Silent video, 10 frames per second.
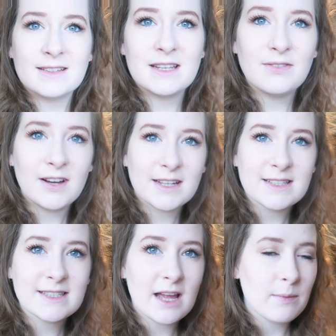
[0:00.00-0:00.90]
I'll see if I
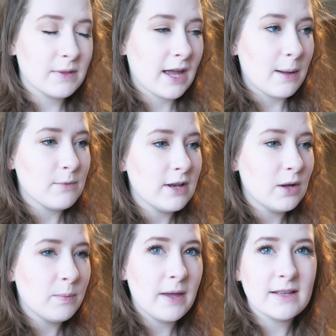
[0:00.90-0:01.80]
can set up the camera a
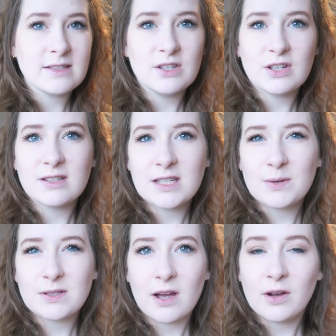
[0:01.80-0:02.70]
little bit so you can
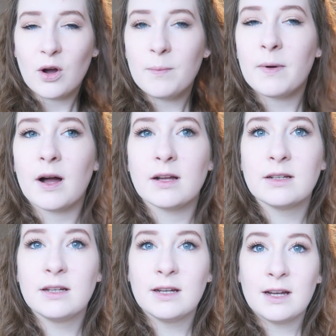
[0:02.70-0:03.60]
see what's going on, but
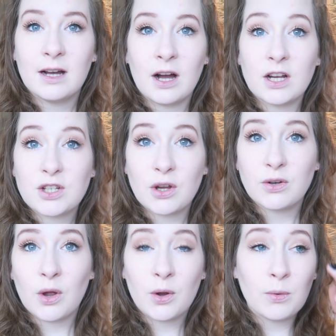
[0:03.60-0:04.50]
I
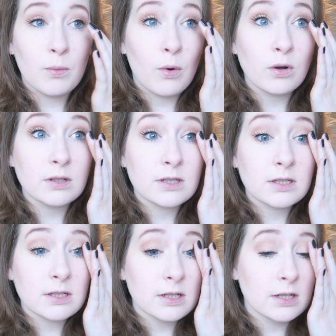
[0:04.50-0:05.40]
don't know
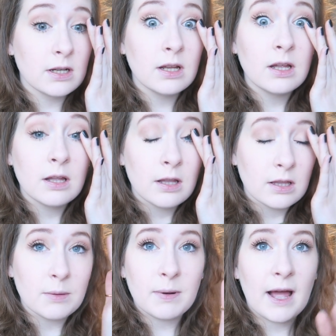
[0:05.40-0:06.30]
what
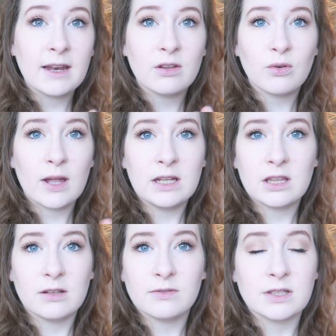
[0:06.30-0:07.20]
the plan is or
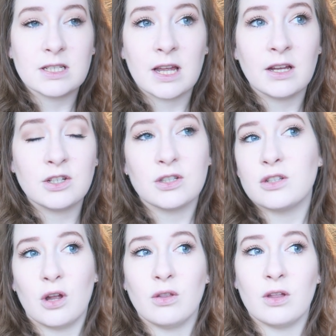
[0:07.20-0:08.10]
anything for today. I
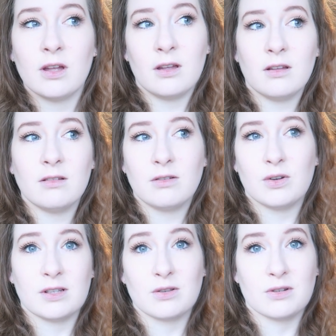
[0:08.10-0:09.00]
just know that
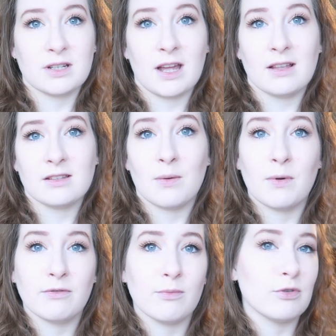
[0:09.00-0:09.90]
Chris is going to get
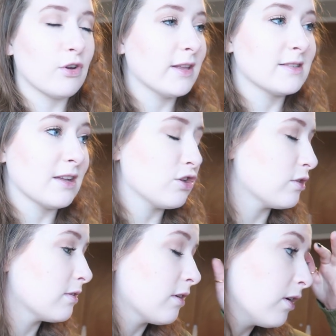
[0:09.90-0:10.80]
someone from the train
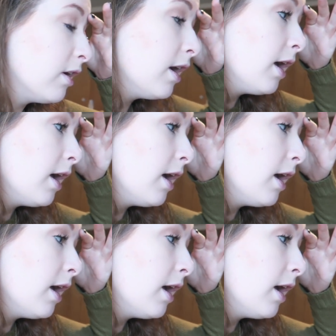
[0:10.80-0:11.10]
station, so